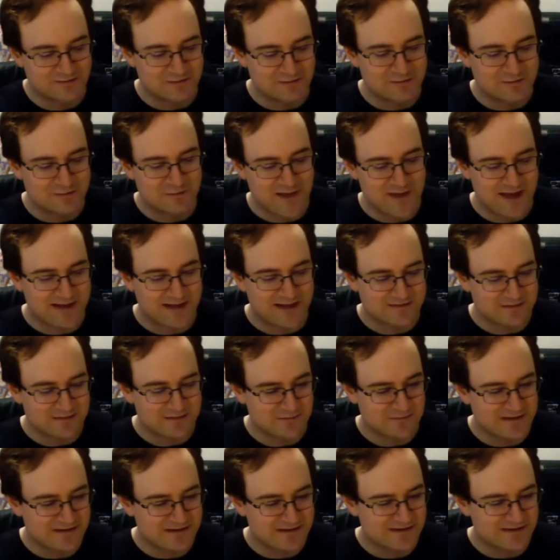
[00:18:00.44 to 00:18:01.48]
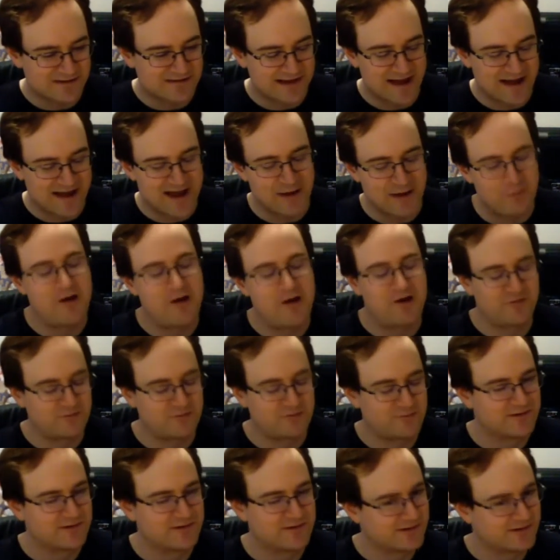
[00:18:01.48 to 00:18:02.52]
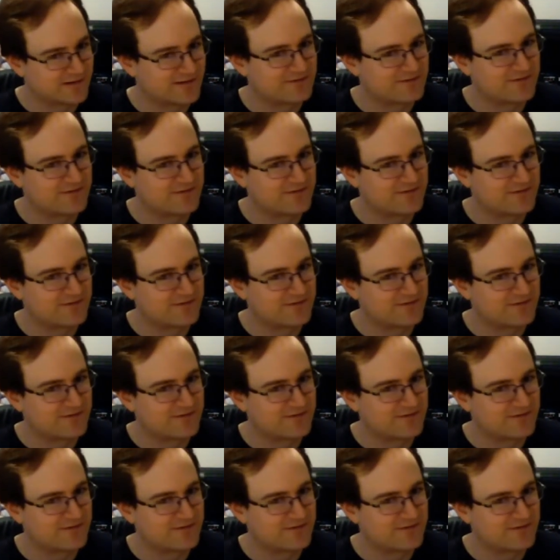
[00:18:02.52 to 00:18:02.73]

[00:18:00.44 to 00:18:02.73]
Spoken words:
past it because of how awesome it is.